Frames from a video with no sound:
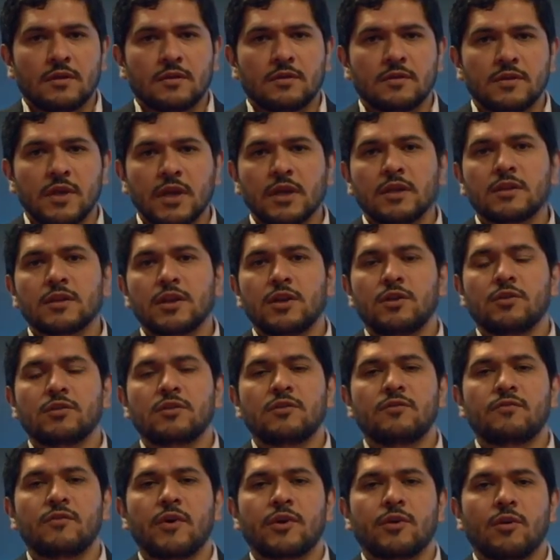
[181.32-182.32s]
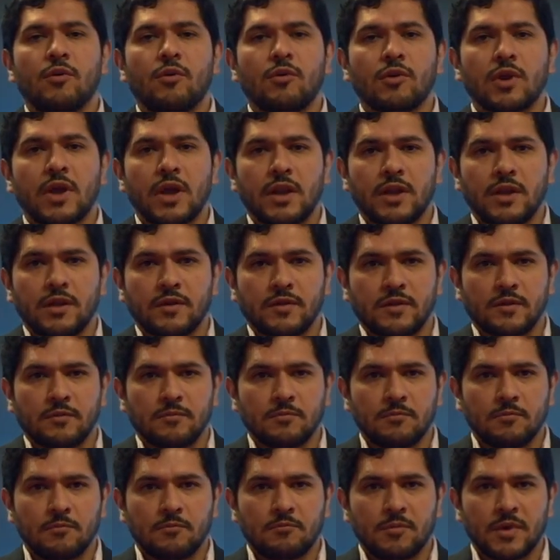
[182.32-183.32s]
Then the notified
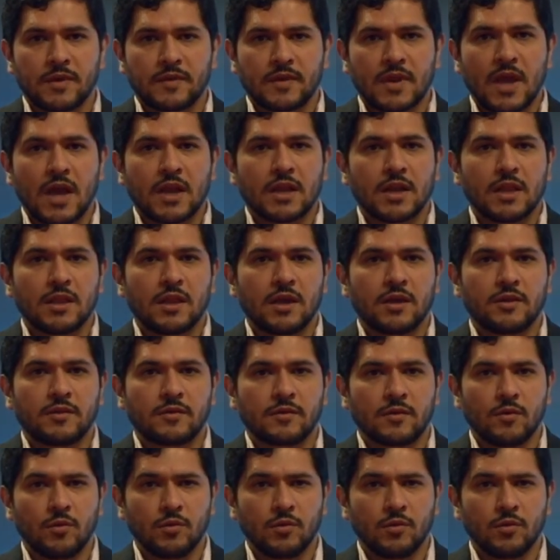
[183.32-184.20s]
organism must analyze